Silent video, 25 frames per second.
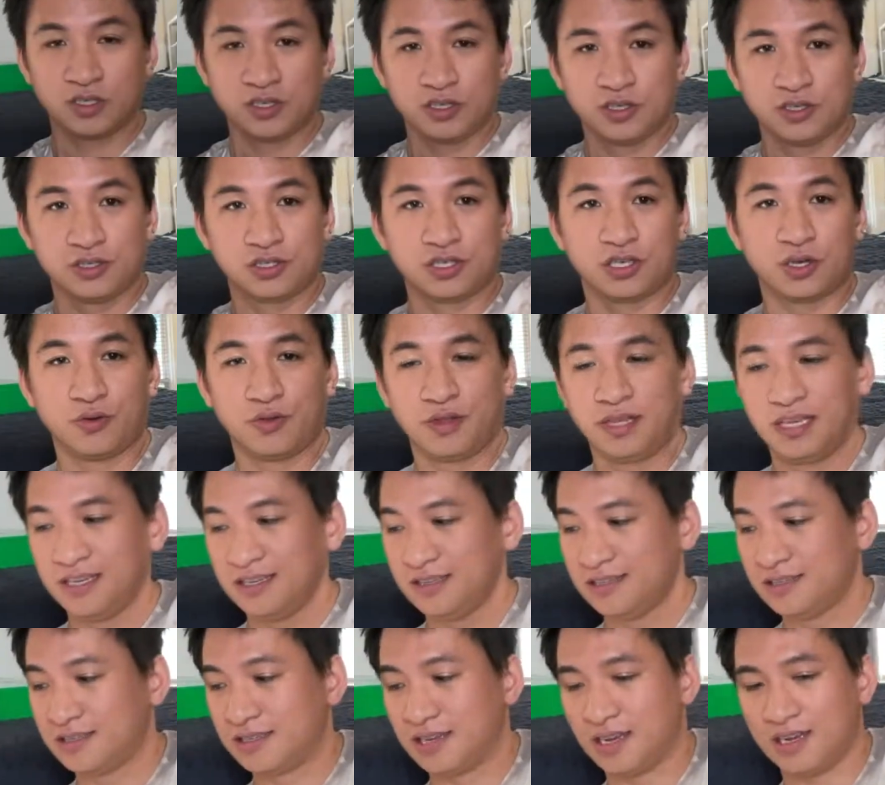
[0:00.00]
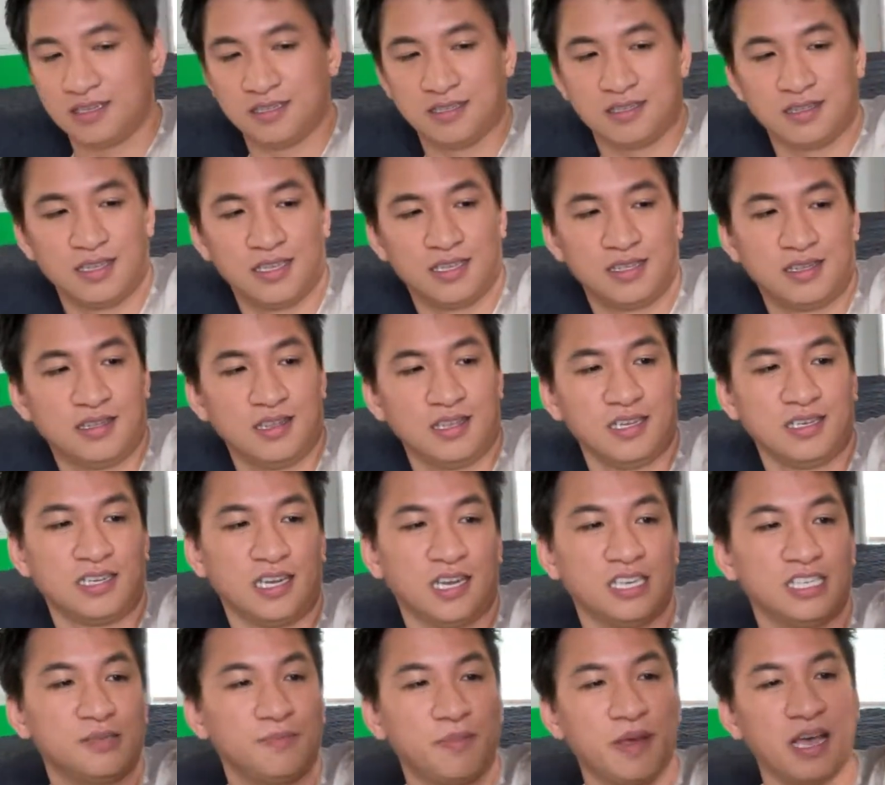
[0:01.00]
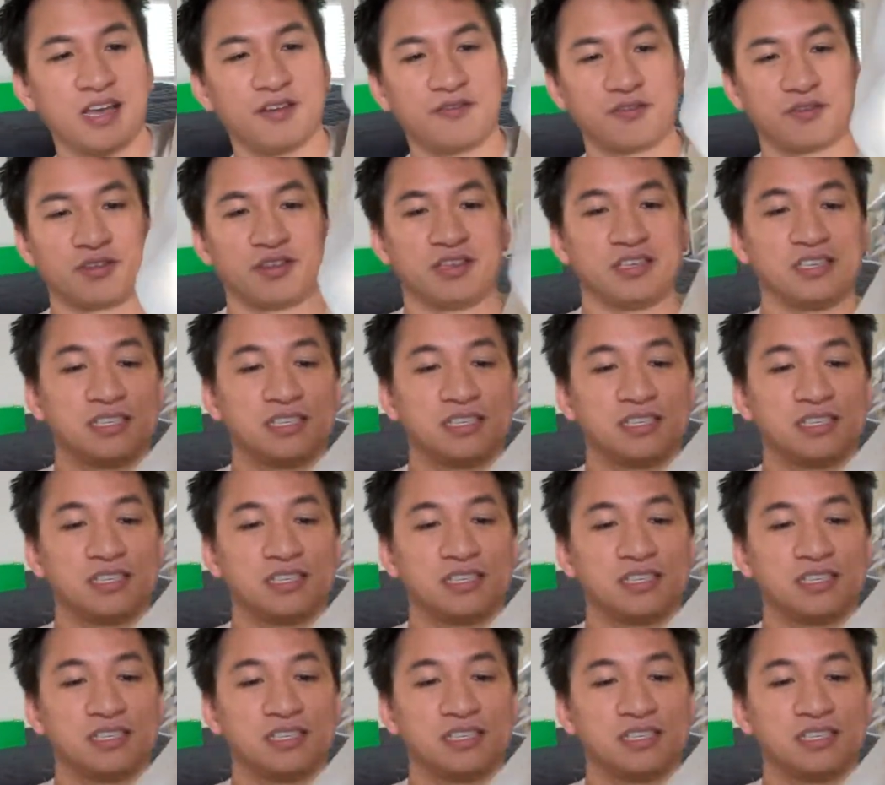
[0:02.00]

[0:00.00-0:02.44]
So the dust bag for this